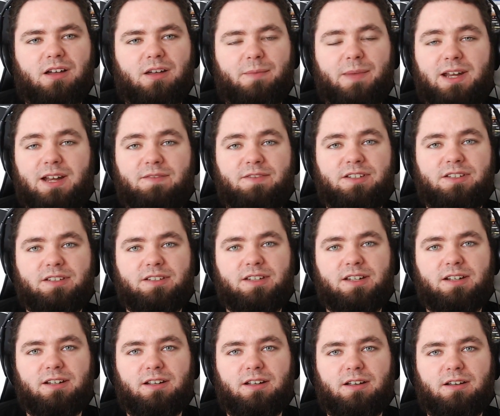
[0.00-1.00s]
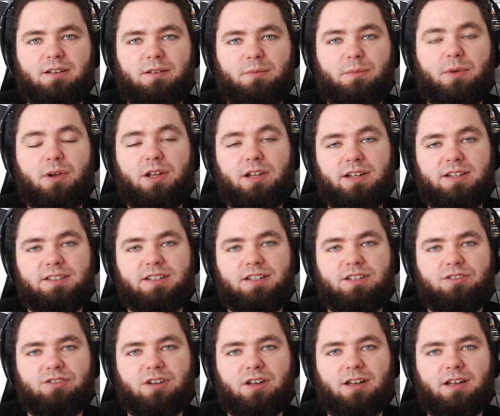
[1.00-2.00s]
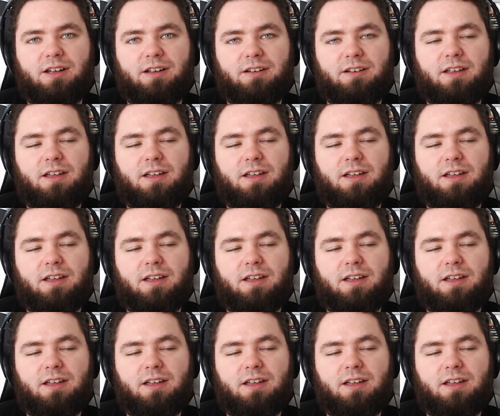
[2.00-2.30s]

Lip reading: He never succeeded, but at least he tried.